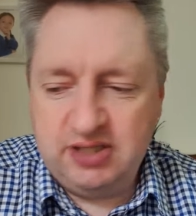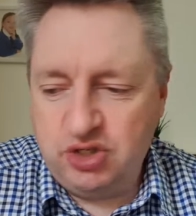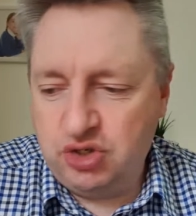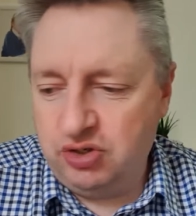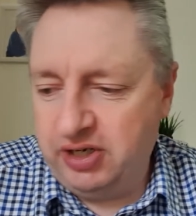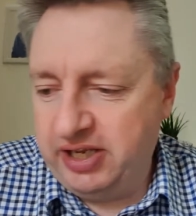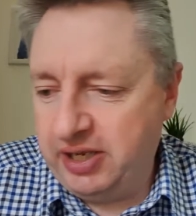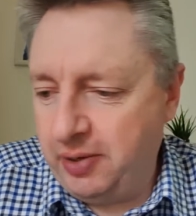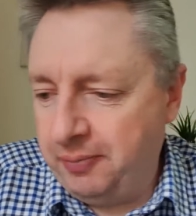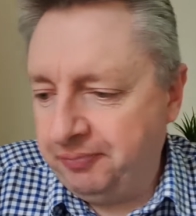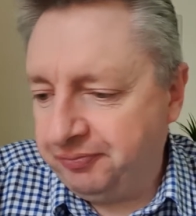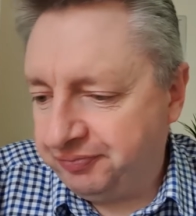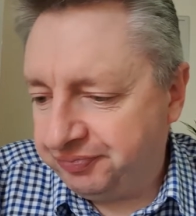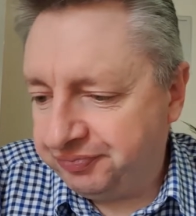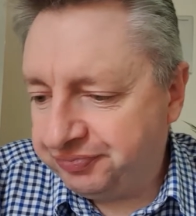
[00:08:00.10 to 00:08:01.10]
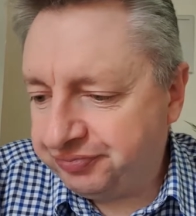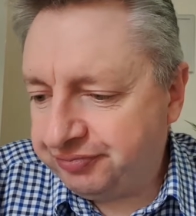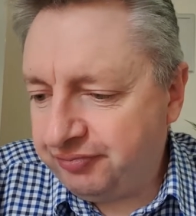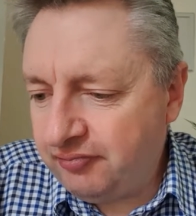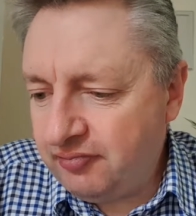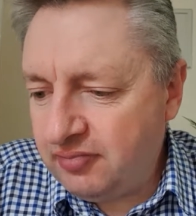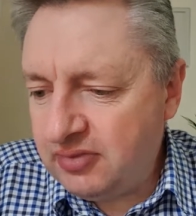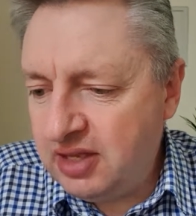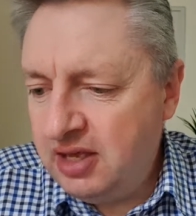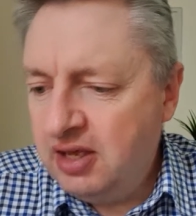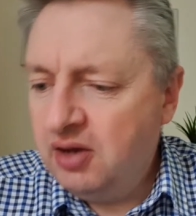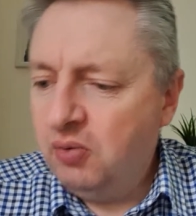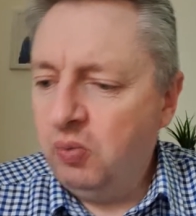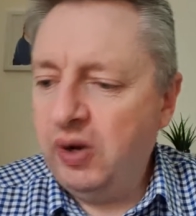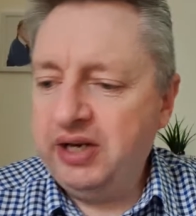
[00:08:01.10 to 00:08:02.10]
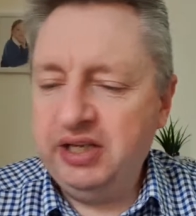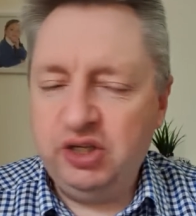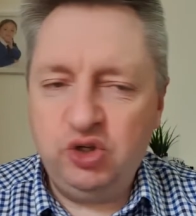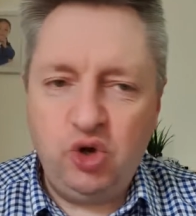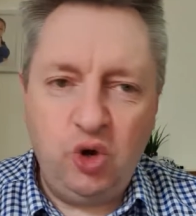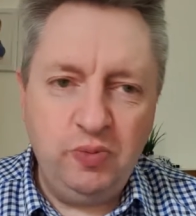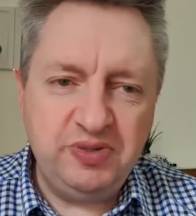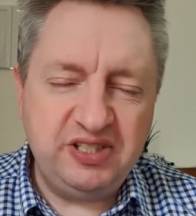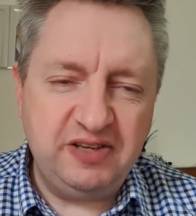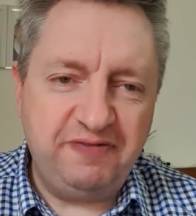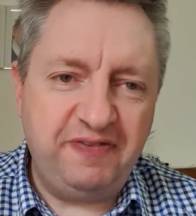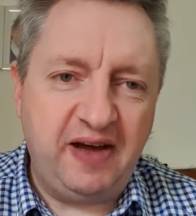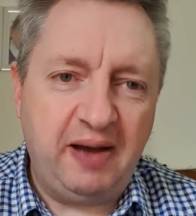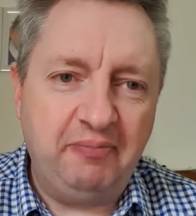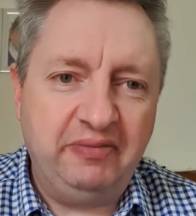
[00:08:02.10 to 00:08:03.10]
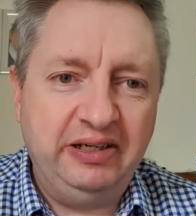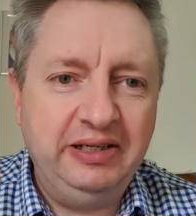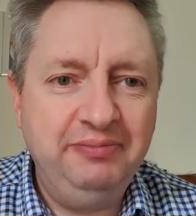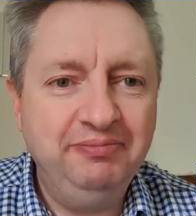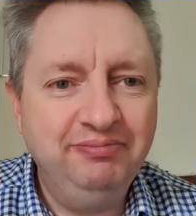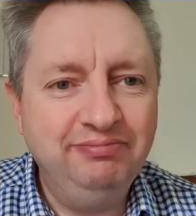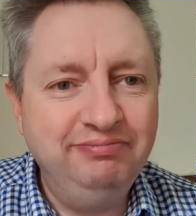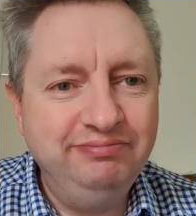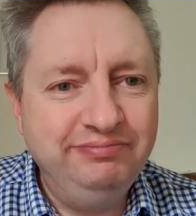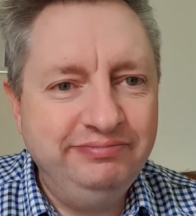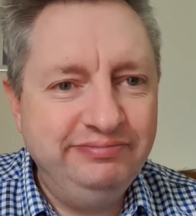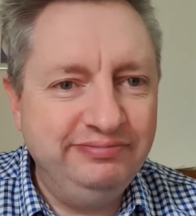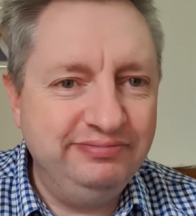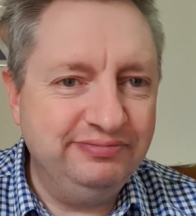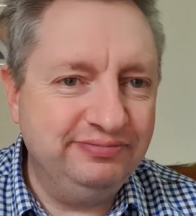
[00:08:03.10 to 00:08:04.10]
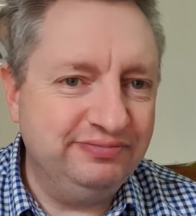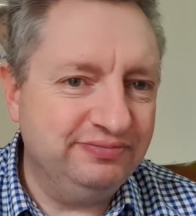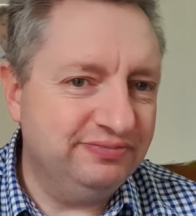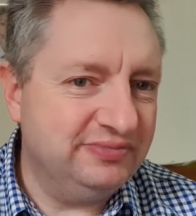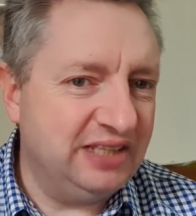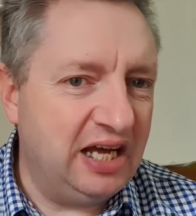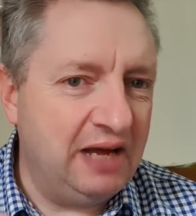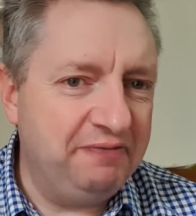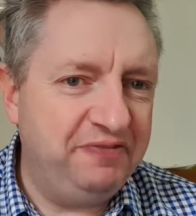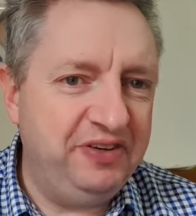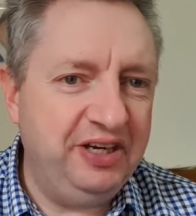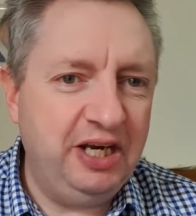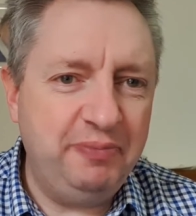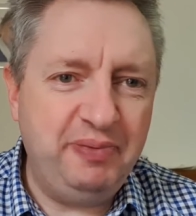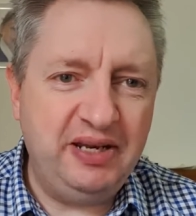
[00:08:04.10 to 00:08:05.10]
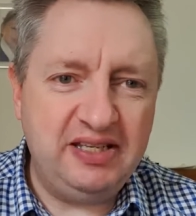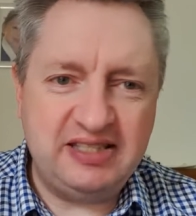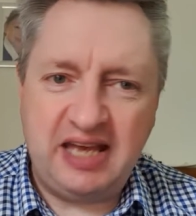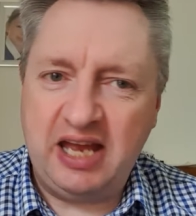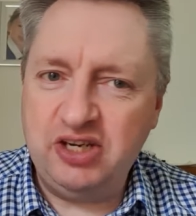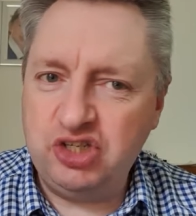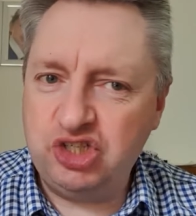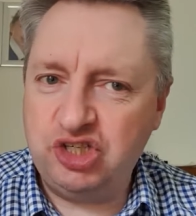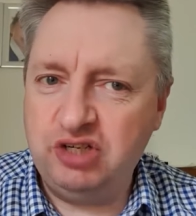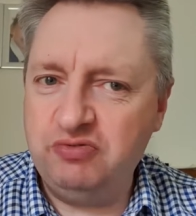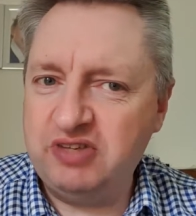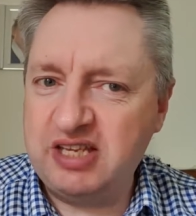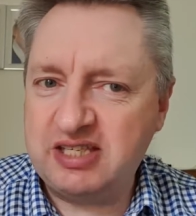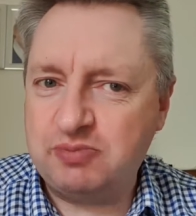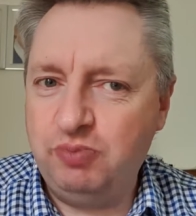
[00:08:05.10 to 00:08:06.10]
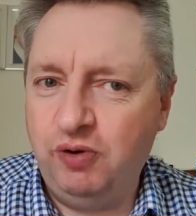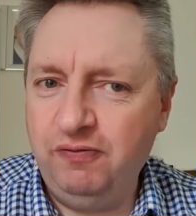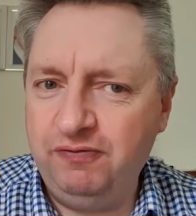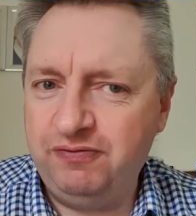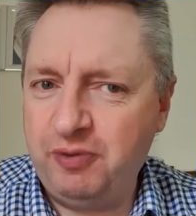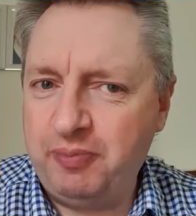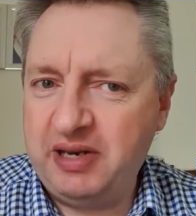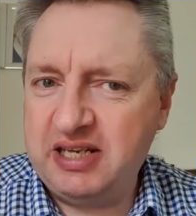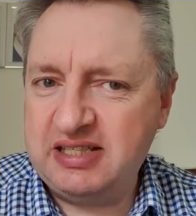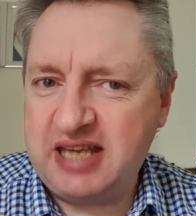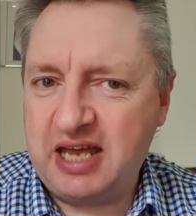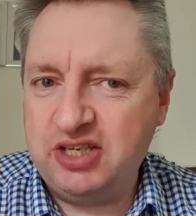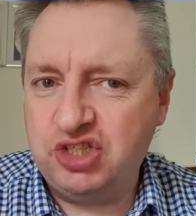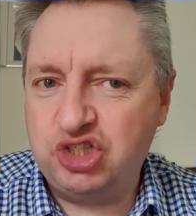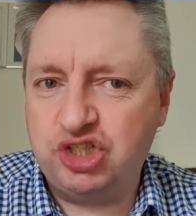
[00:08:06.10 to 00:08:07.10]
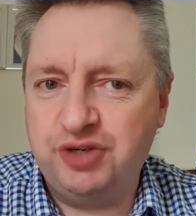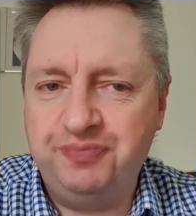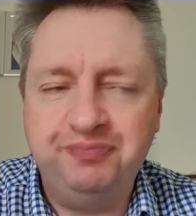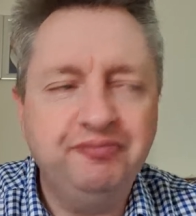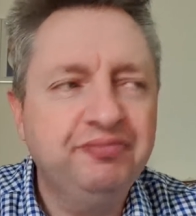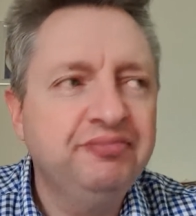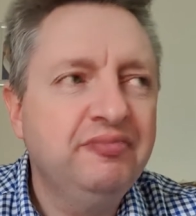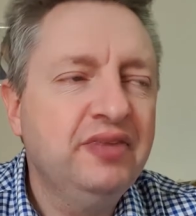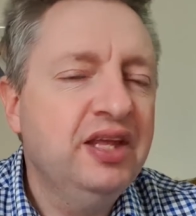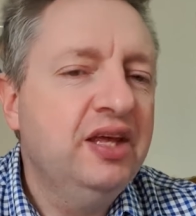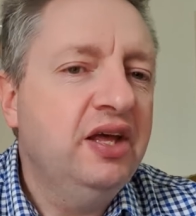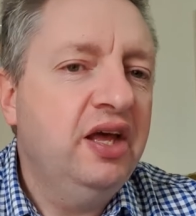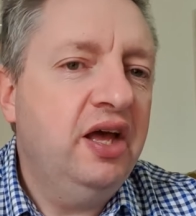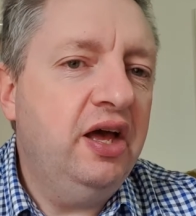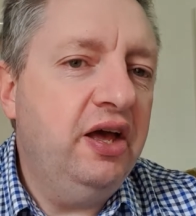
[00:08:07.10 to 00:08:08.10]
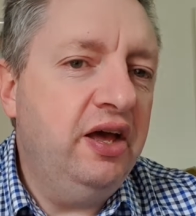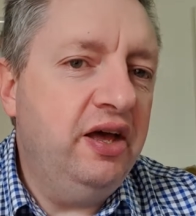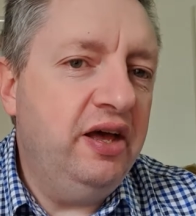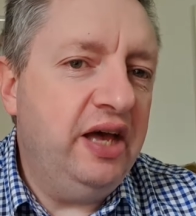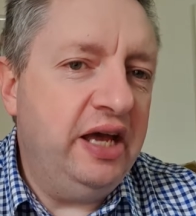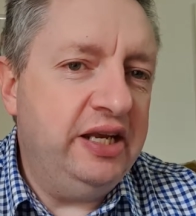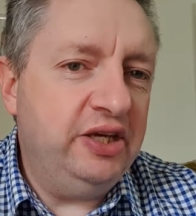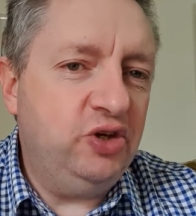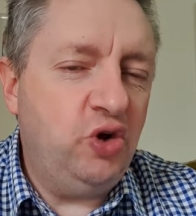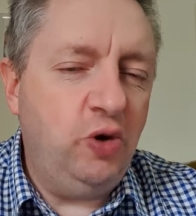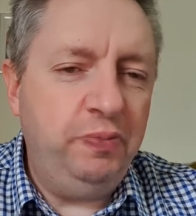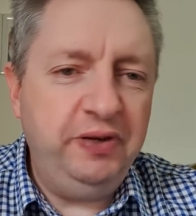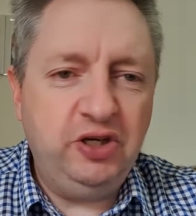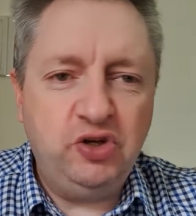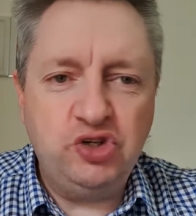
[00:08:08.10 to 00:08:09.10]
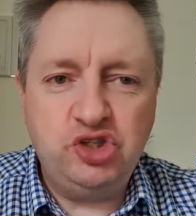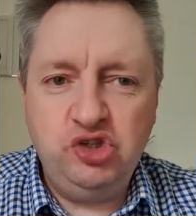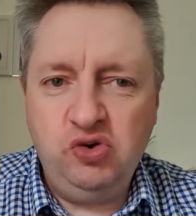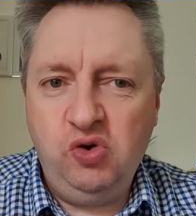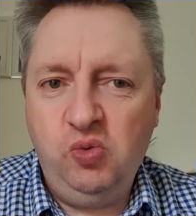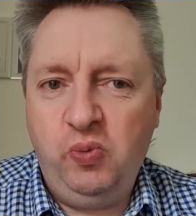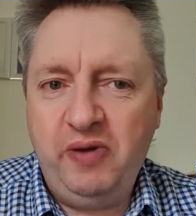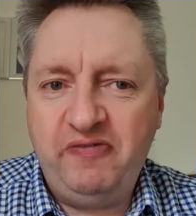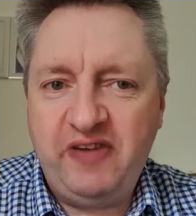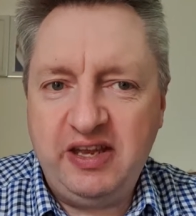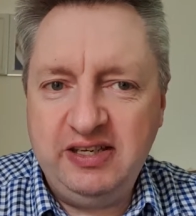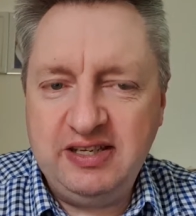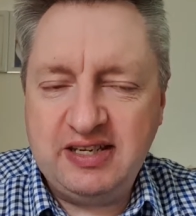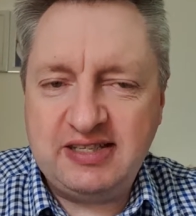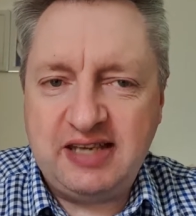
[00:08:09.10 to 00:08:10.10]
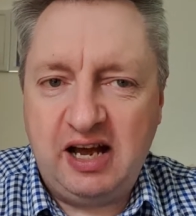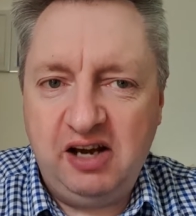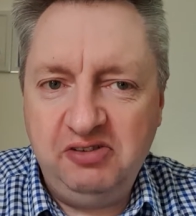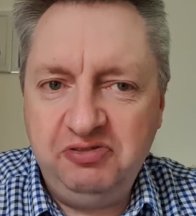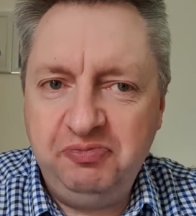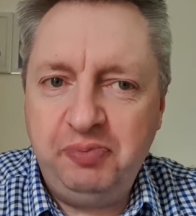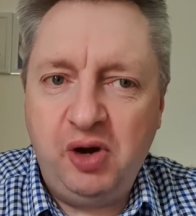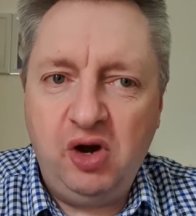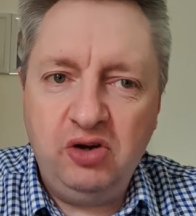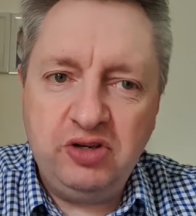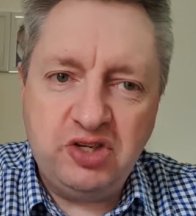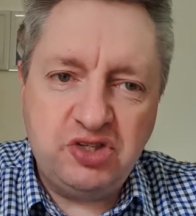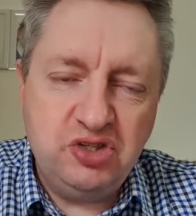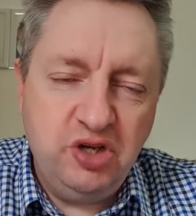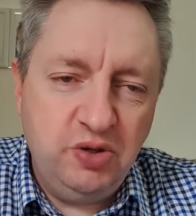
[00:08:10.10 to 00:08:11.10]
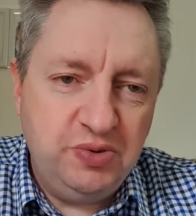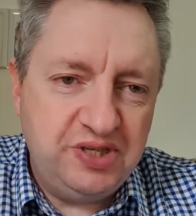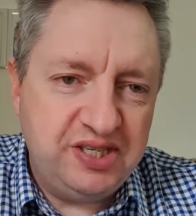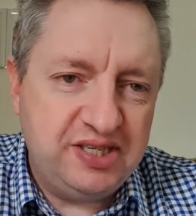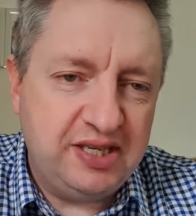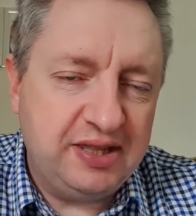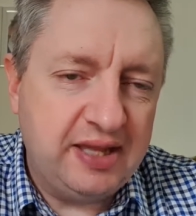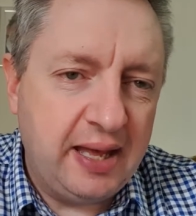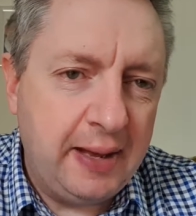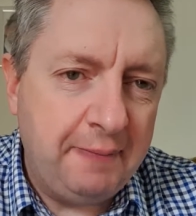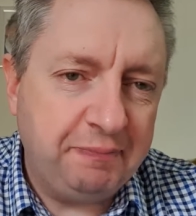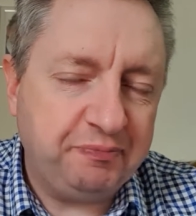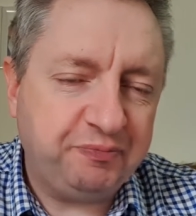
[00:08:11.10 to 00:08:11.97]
to do, Liam. When it comes to family, I'm feeling a bit of tension this month, a bit of tension. And it could be because you're within yourself, partner's noticing that.